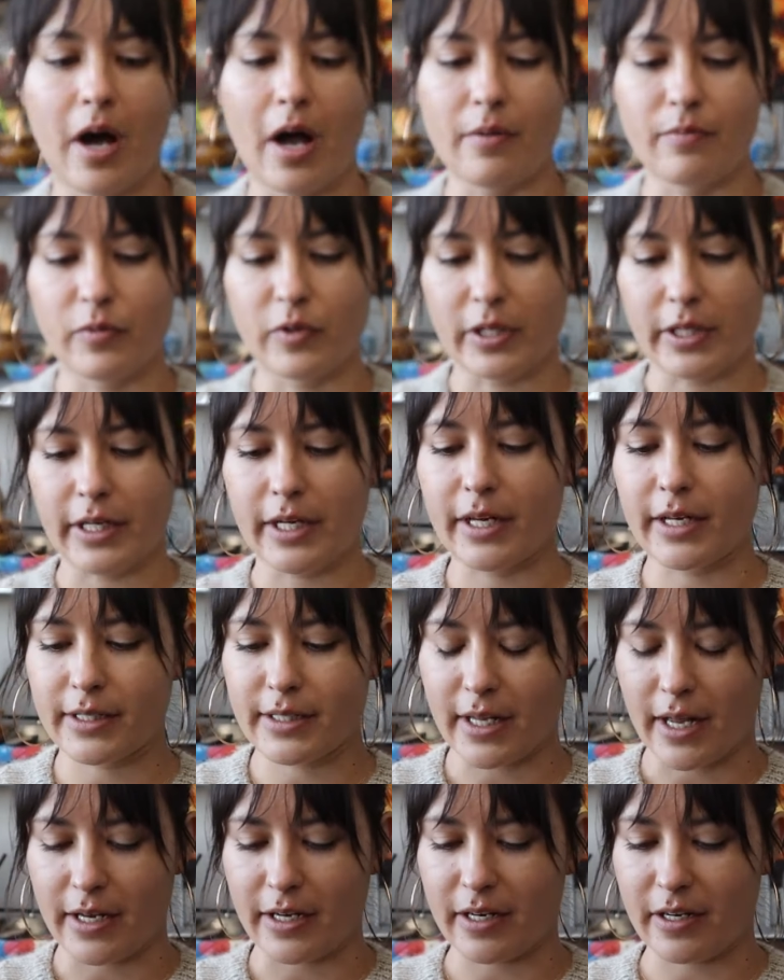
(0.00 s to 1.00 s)
I'm really
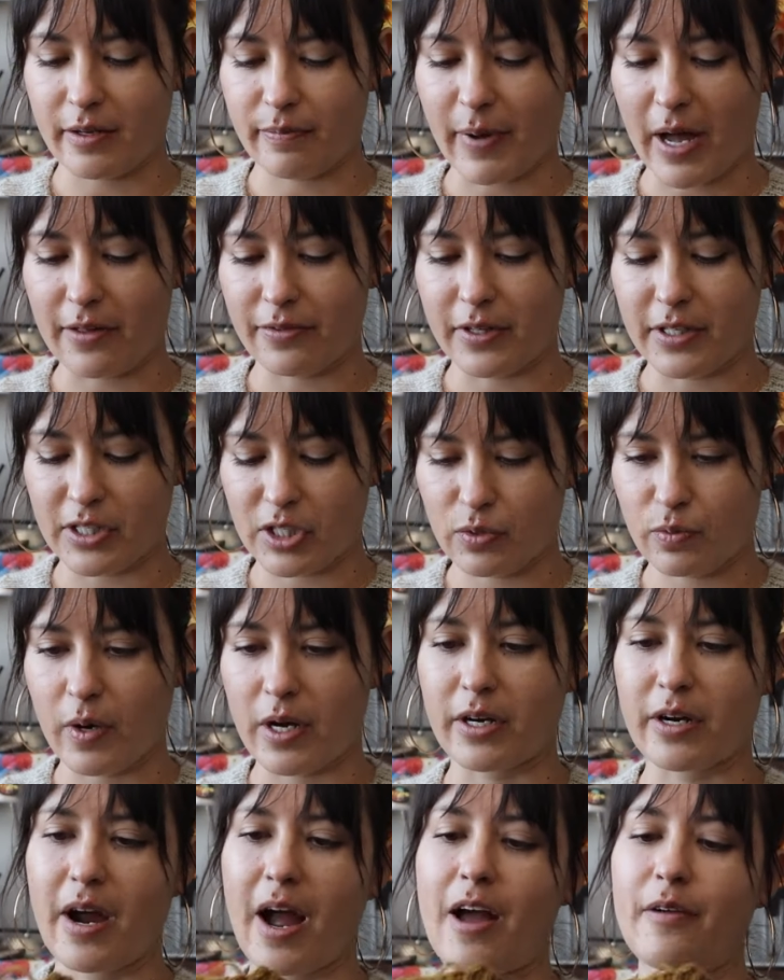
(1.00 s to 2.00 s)
excited about this
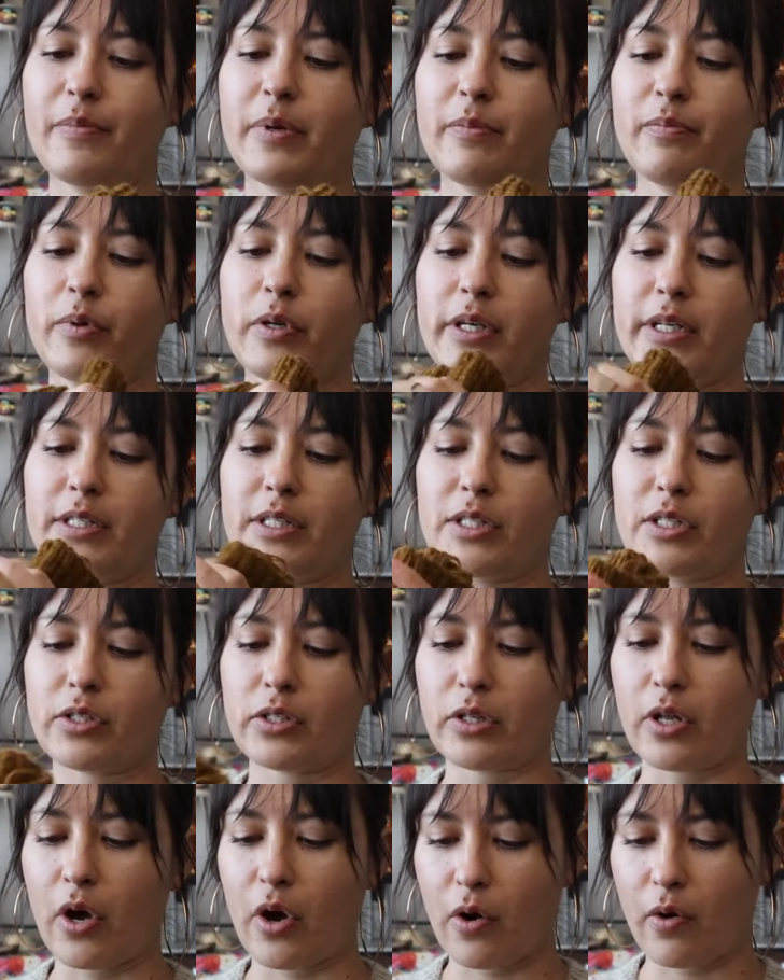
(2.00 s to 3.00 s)
sweater. I've been pretty
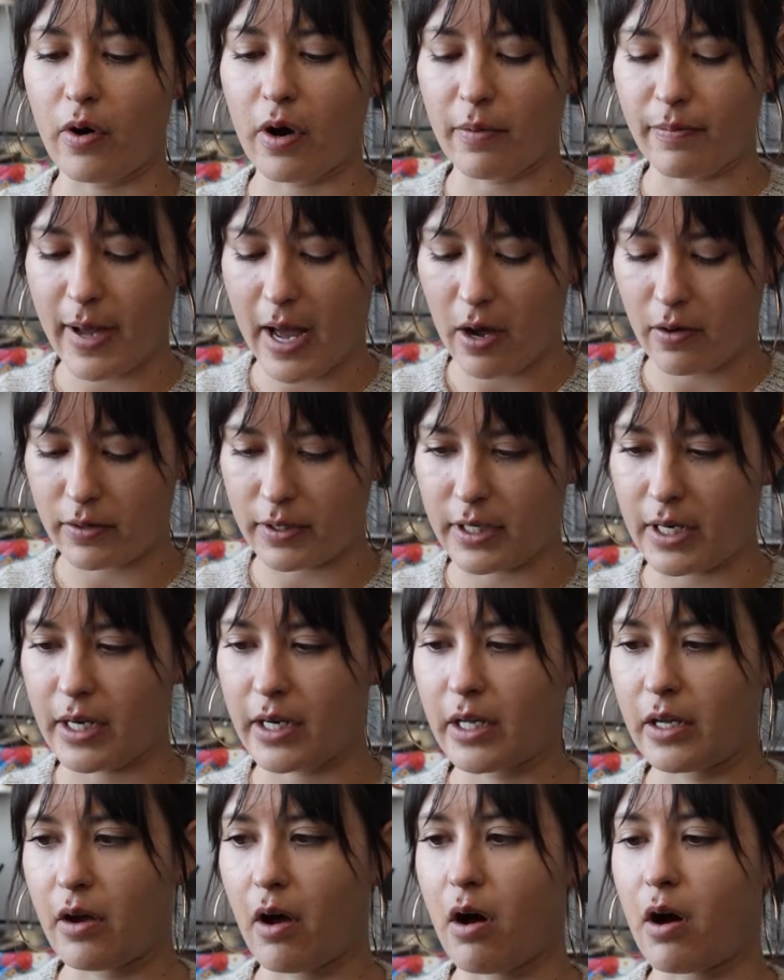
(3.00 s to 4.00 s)
slow about
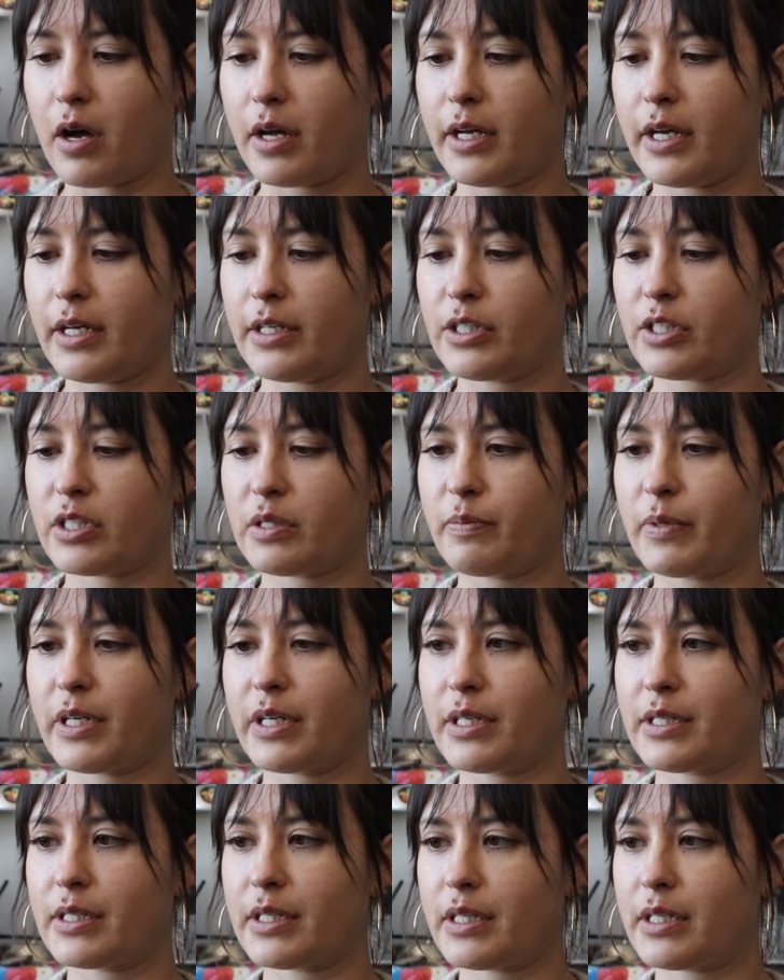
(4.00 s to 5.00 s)
knitting on it just
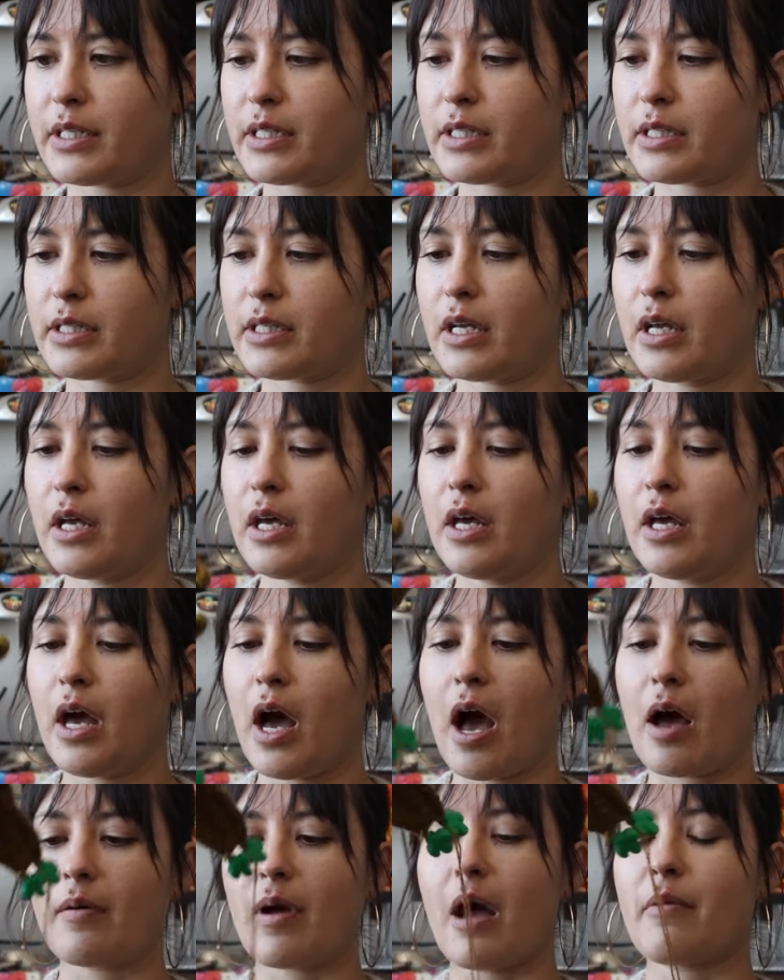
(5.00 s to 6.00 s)
because
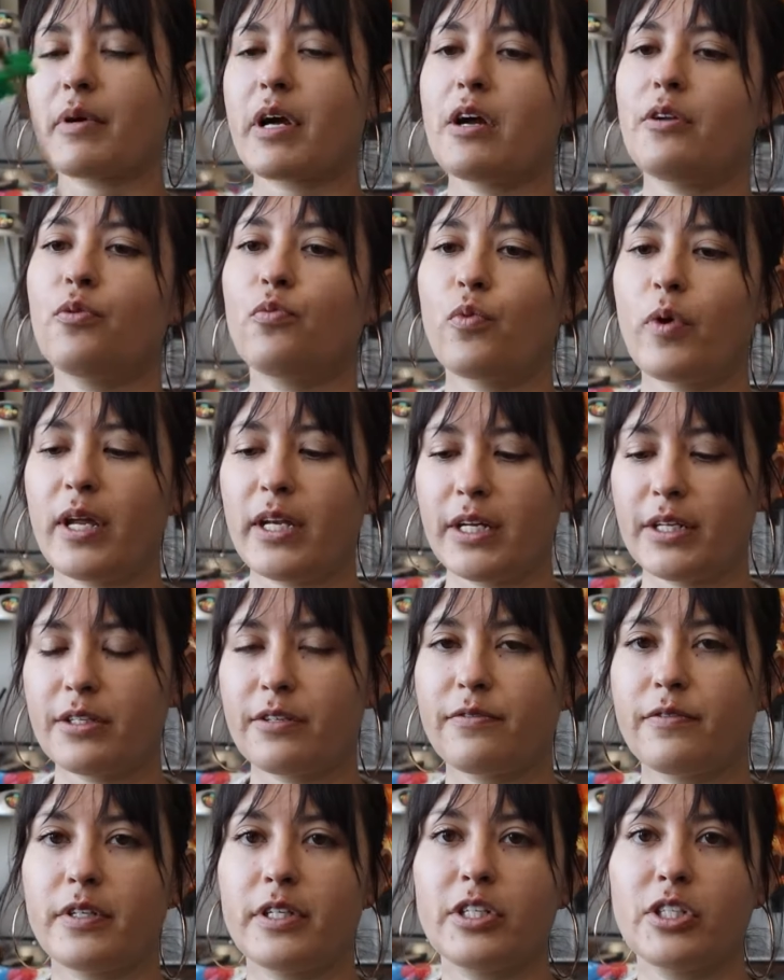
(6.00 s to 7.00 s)
I'm kind of waiting
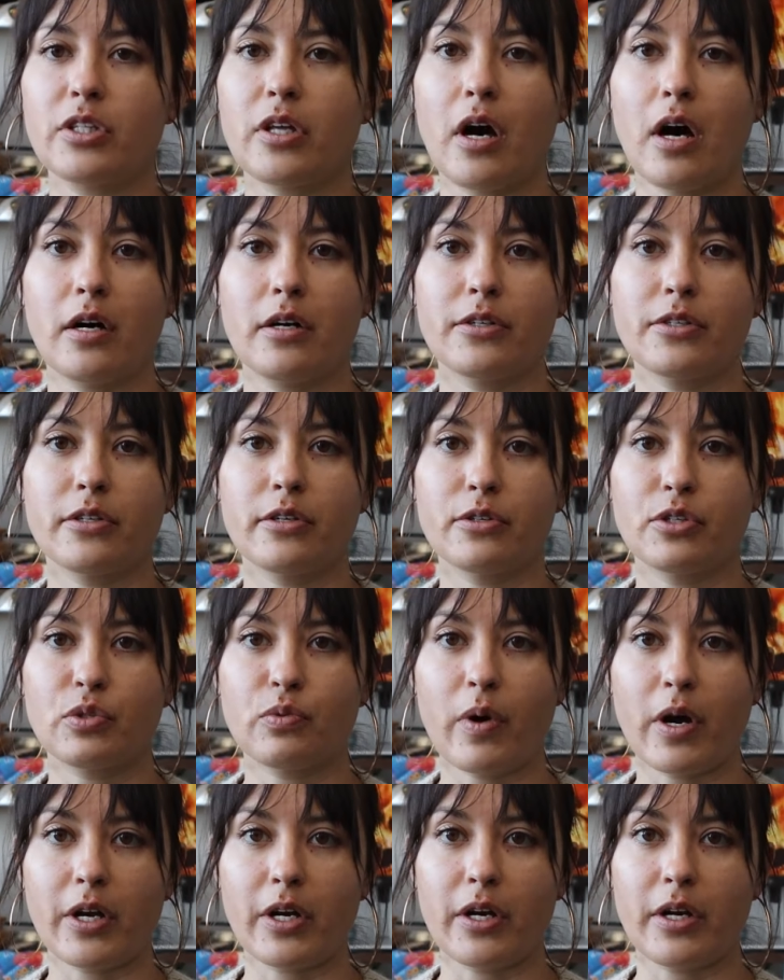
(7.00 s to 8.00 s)
to finish the Oslo
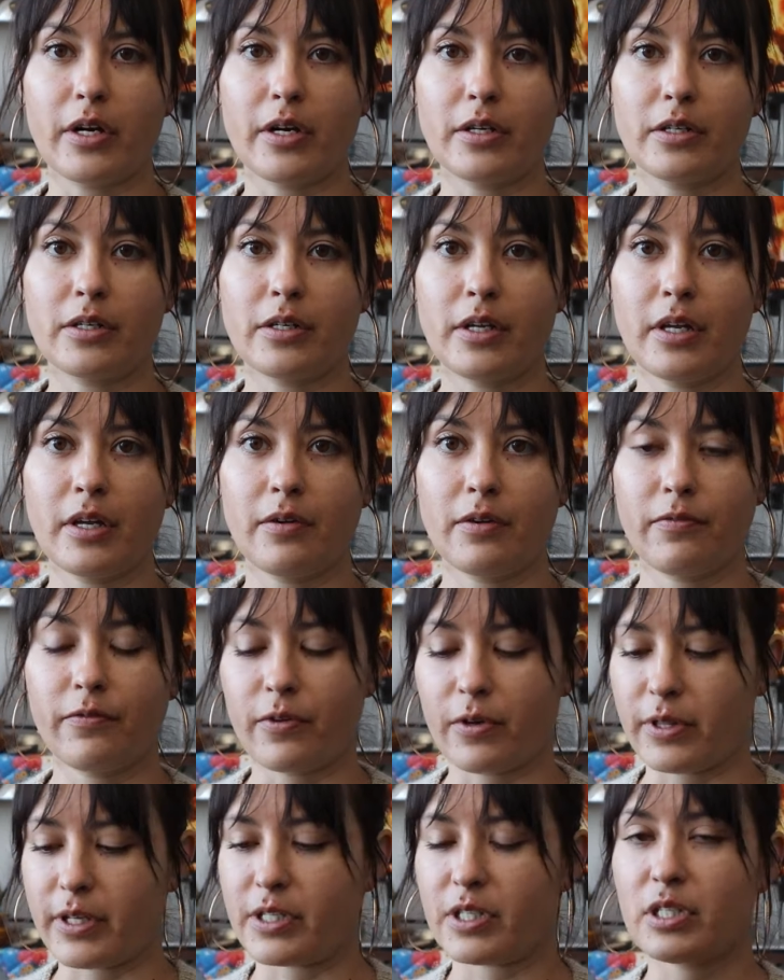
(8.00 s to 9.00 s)
Sweater
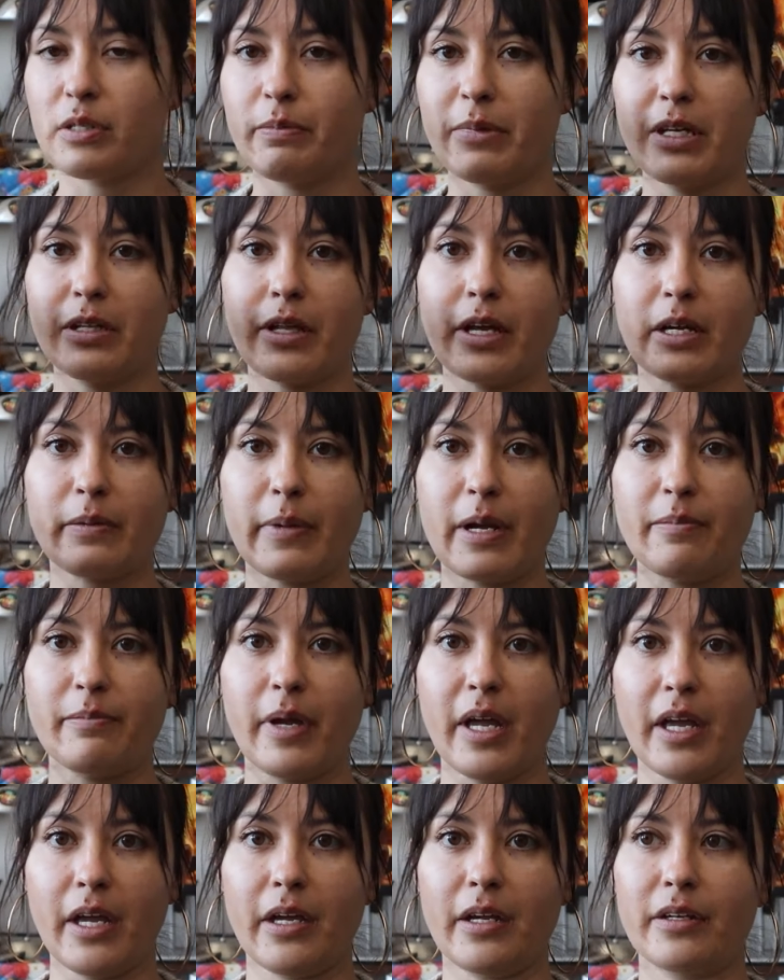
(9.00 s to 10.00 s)
for this to be like my
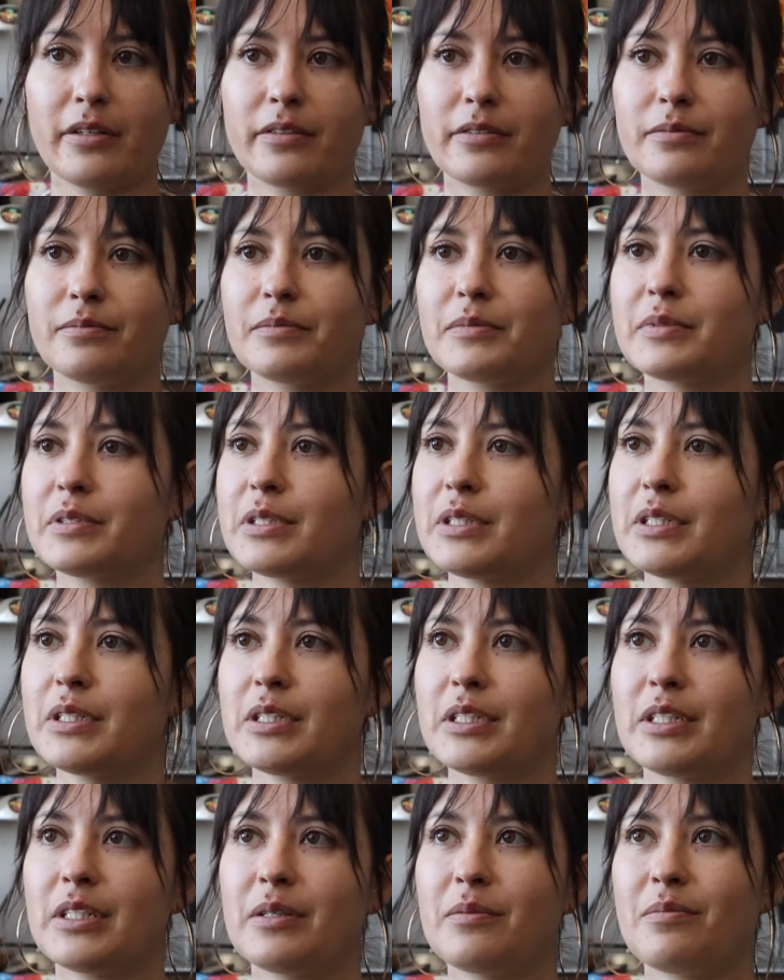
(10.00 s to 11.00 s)
main
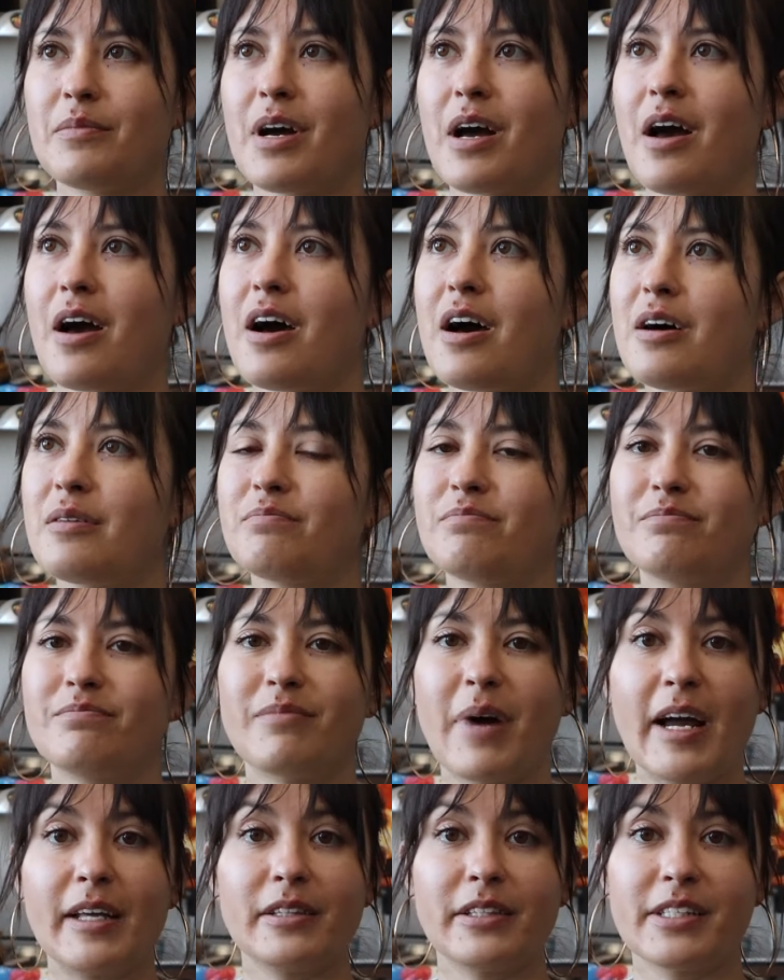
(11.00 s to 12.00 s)

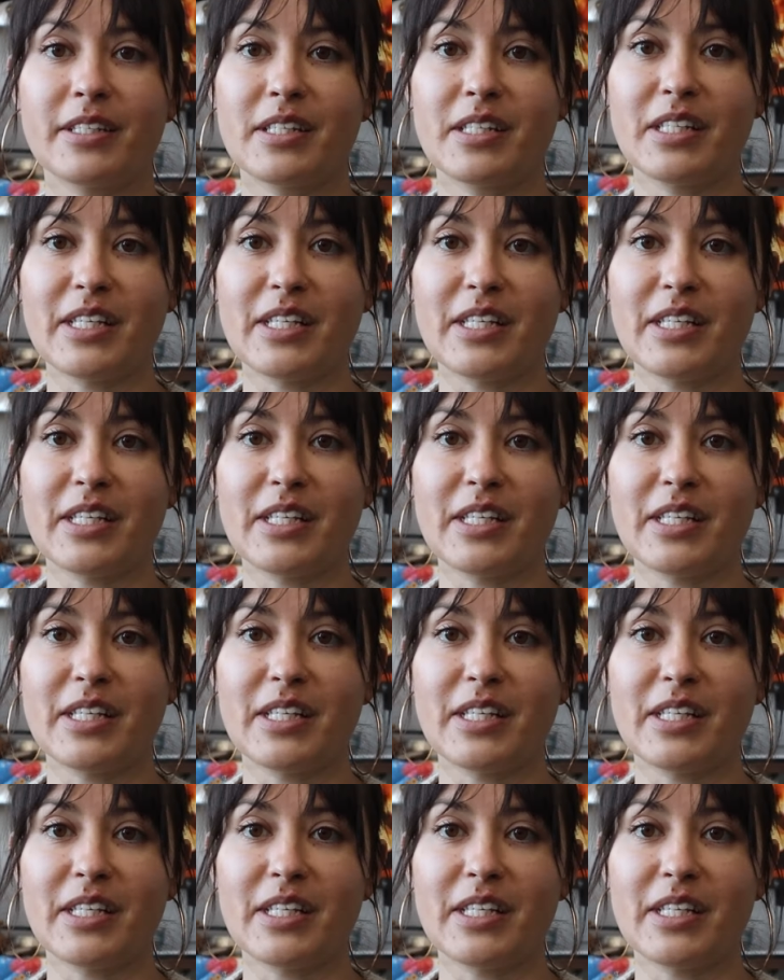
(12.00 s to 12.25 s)
mindless